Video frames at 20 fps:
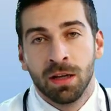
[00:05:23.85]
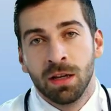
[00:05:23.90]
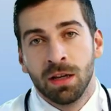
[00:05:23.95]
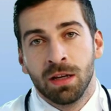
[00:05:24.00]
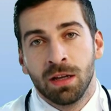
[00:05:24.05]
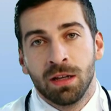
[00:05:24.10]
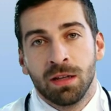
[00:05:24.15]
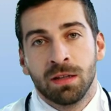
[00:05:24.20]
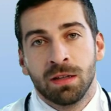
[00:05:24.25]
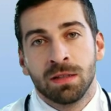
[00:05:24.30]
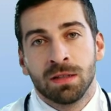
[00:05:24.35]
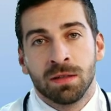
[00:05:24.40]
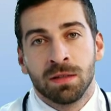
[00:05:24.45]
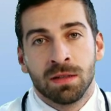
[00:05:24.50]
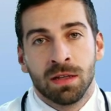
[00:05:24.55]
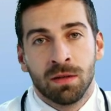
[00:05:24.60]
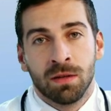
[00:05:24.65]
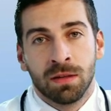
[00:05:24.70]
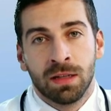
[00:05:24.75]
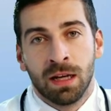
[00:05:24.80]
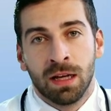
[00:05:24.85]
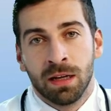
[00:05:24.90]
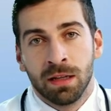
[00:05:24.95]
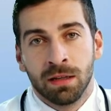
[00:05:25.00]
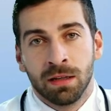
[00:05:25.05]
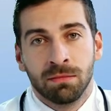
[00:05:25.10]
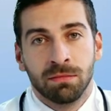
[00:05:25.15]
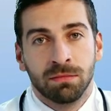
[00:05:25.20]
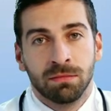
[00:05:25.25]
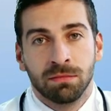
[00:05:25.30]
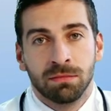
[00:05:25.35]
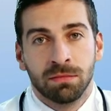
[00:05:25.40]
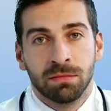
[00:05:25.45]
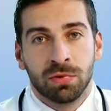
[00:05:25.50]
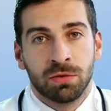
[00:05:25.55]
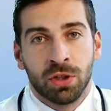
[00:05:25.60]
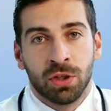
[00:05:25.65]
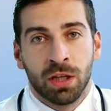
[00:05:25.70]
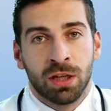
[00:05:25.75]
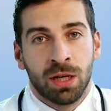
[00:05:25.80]
your energy
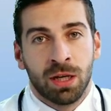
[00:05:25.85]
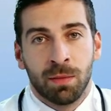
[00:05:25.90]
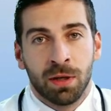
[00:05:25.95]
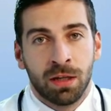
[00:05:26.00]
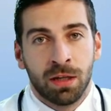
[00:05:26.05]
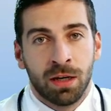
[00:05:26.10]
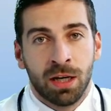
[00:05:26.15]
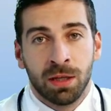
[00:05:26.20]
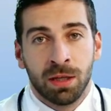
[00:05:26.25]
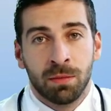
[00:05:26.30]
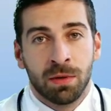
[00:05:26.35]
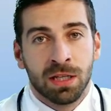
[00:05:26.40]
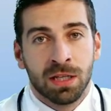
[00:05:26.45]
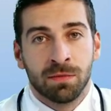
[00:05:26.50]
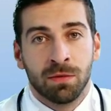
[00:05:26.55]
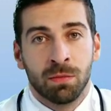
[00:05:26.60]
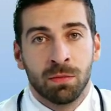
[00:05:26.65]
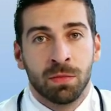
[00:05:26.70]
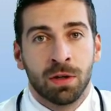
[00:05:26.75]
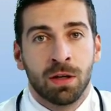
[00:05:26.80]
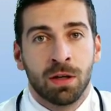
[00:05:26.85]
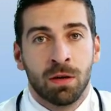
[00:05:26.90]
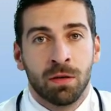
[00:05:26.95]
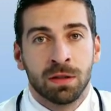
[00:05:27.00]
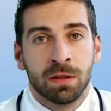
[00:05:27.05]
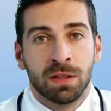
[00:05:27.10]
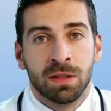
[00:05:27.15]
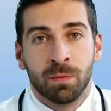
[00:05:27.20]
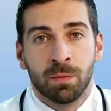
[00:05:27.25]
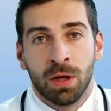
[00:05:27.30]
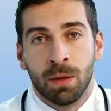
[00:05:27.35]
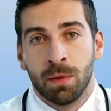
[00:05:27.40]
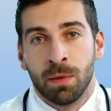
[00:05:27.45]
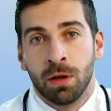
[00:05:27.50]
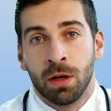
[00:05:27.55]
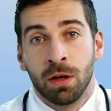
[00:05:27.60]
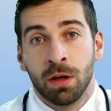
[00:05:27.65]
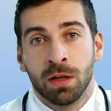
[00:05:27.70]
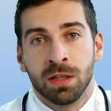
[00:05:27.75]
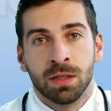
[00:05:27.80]
lifts, and movement becomes
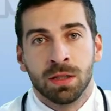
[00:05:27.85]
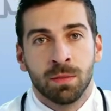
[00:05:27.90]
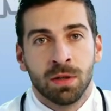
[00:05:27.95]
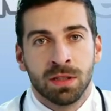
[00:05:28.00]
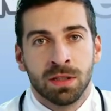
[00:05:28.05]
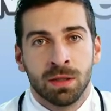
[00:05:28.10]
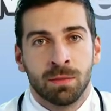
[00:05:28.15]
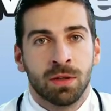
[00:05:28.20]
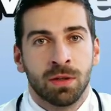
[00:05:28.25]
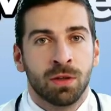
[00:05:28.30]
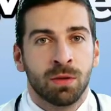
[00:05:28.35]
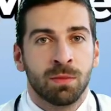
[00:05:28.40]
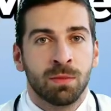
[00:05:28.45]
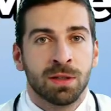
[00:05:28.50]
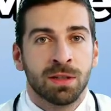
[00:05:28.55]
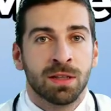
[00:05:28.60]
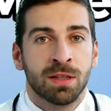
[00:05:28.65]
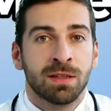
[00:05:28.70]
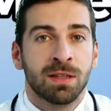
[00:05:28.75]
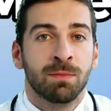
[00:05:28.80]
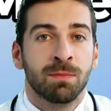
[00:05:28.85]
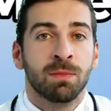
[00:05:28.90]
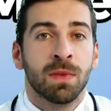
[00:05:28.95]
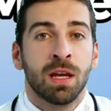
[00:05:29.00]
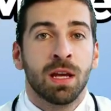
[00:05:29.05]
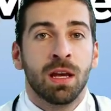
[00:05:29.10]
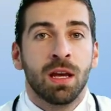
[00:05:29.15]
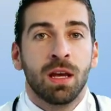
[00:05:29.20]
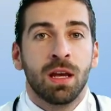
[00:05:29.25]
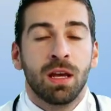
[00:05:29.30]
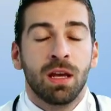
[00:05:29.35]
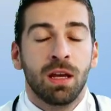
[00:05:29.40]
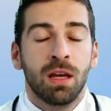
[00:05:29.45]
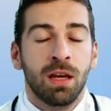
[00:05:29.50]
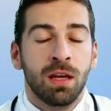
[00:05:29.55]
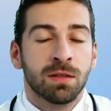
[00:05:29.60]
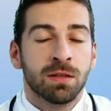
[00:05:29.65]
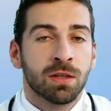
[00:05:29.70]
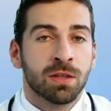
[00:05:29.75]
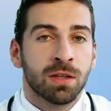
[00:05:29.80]
smoother and more responsive.
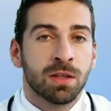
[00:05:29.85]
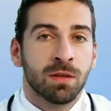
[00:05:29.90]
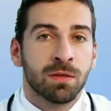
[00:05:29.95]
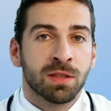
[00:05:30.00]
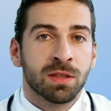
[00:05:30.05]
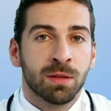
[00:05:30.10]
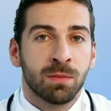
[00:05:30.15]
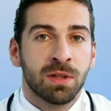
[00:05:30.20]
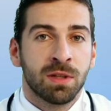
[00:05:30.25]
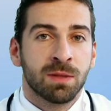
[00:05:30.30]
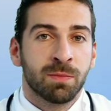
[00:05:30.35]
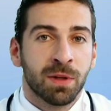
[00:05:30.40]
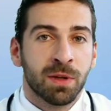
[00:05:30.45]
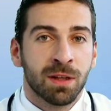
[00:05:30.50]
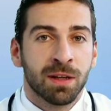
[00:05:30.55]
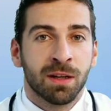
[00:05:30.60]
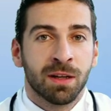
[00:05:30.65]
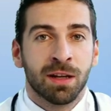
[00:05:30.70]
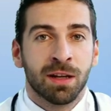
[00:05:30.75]
But there's more.